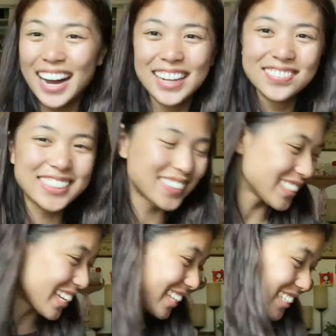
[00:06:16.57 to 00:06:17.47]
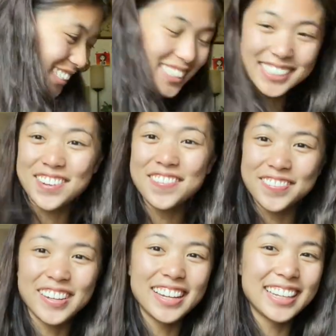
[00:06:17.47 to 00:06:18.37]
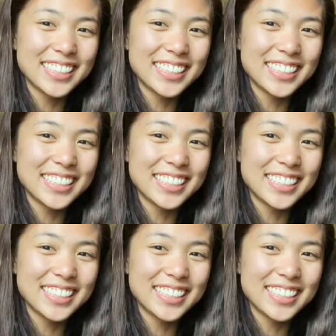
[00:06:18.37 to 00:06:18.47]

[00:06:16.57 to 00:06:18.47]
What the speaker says: I'm so excited. This is so fun.